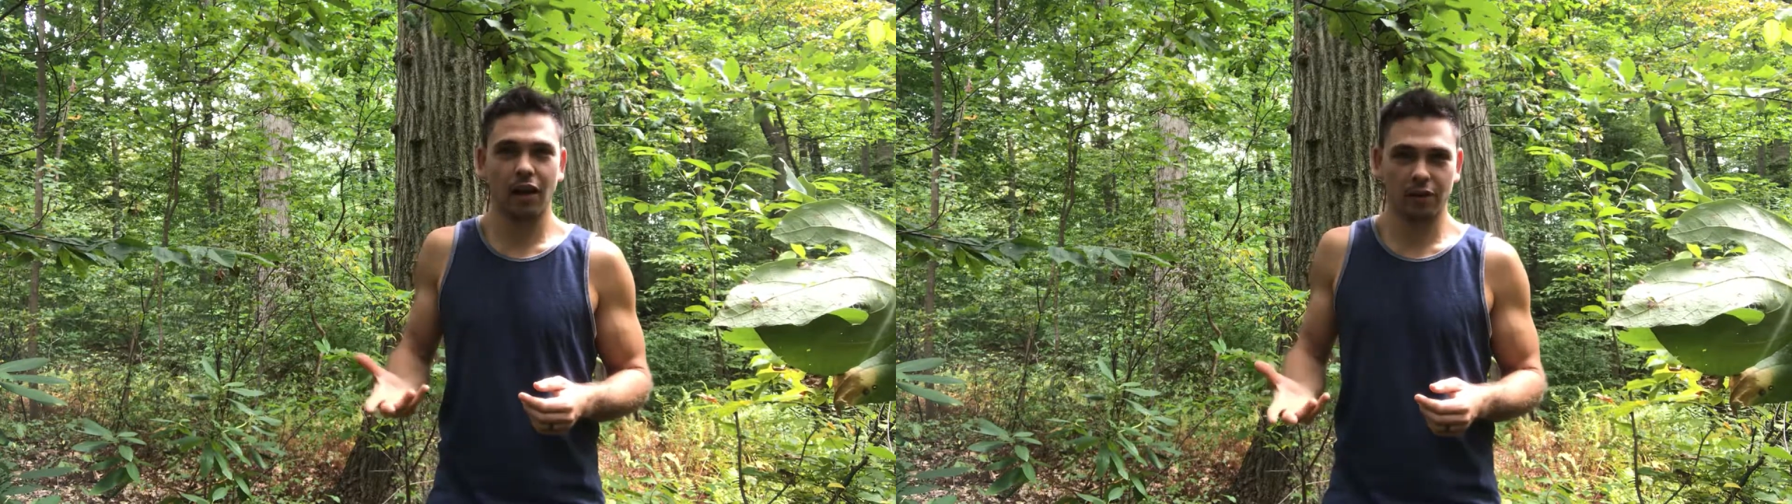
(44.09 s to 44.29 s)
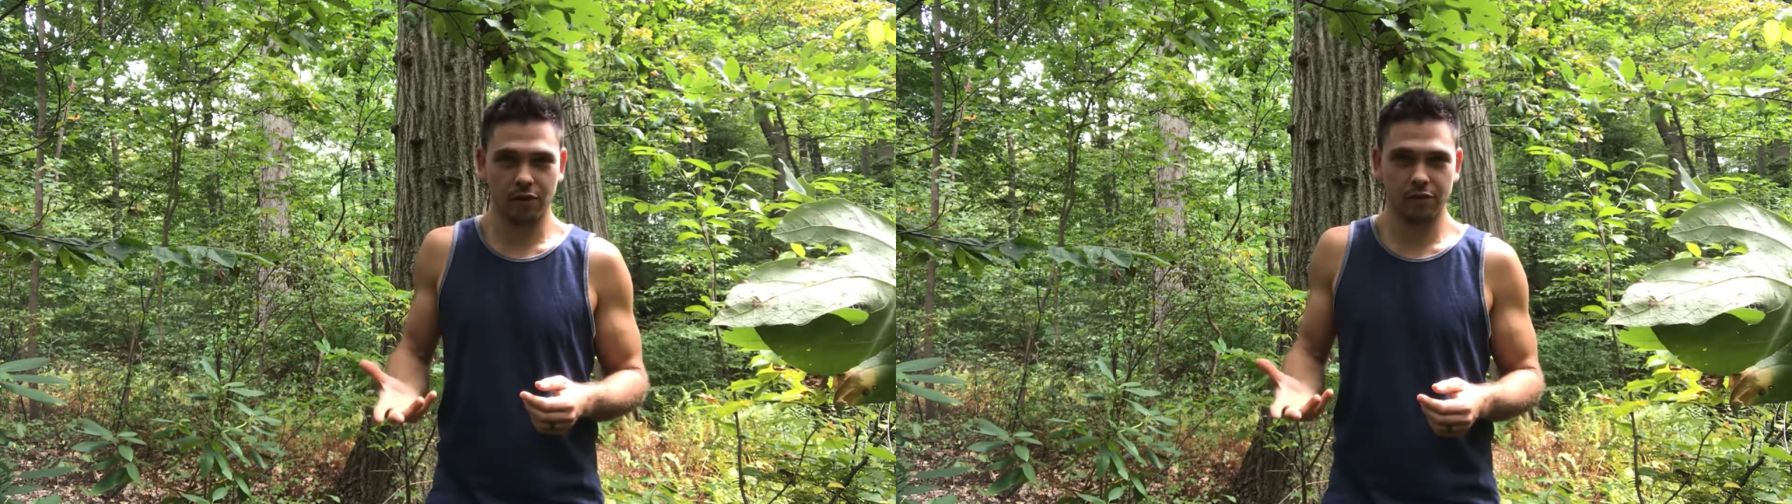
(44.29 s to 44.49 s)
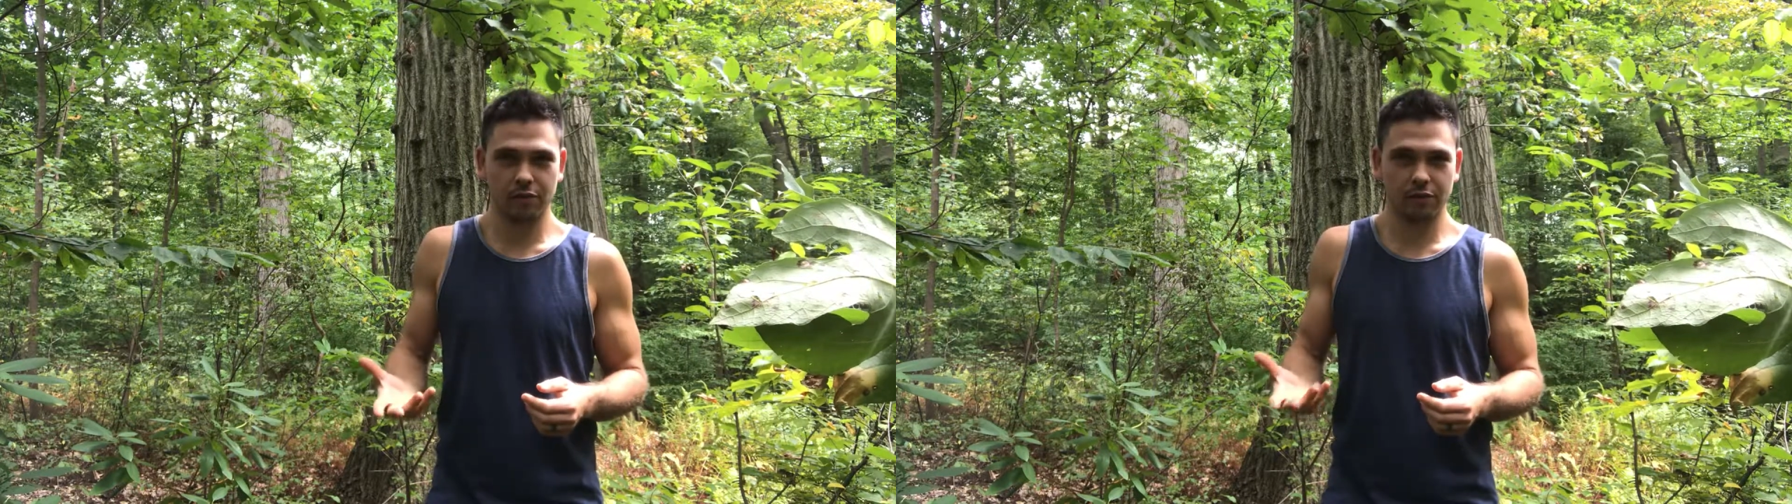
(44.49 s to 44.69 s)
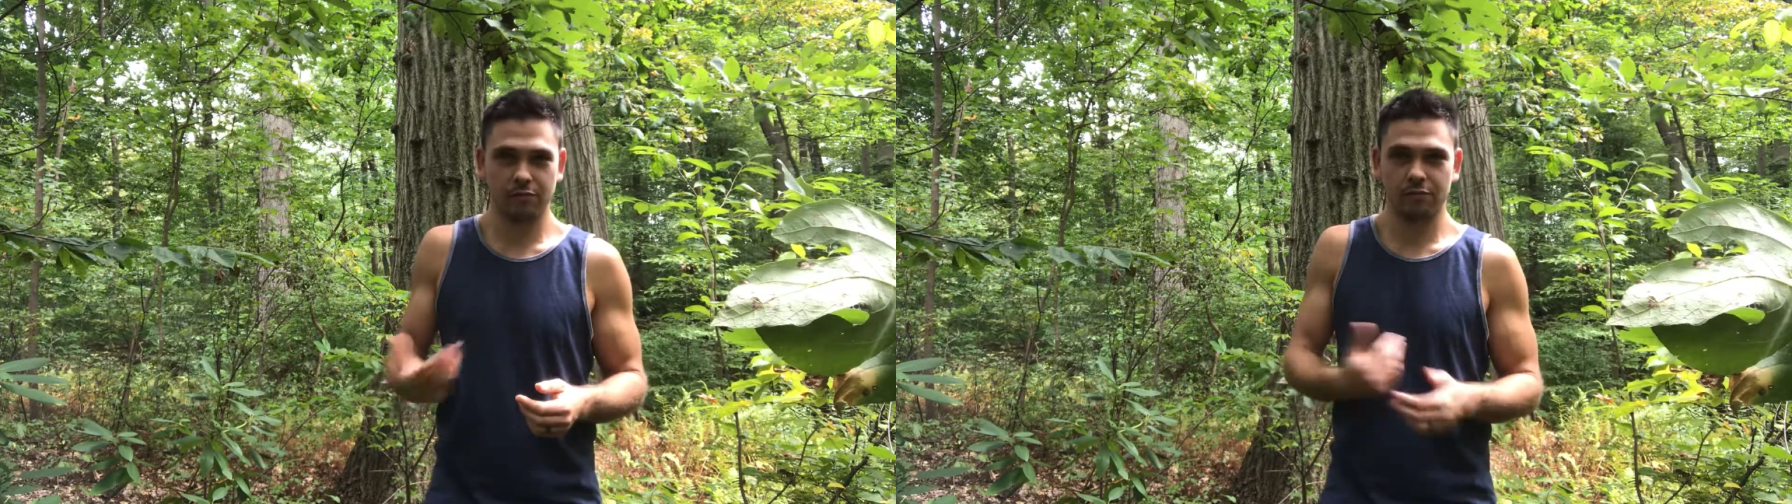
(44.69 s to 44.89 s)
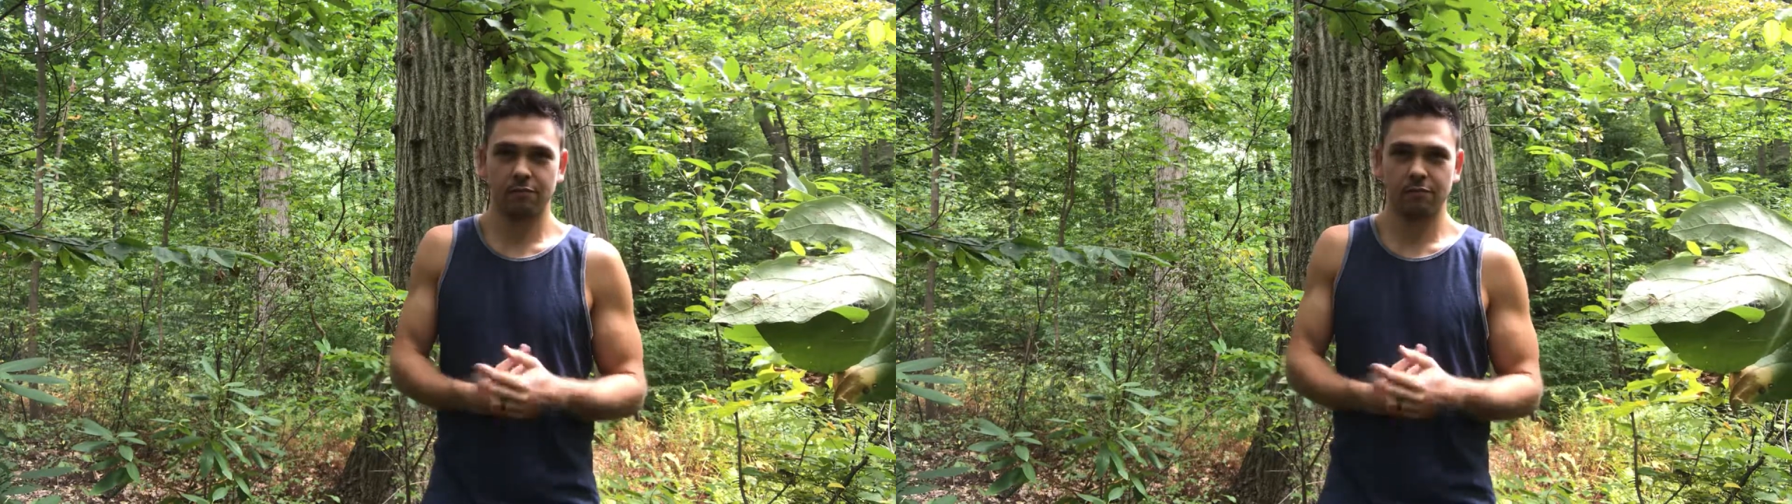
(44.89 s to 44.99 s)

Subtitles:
others,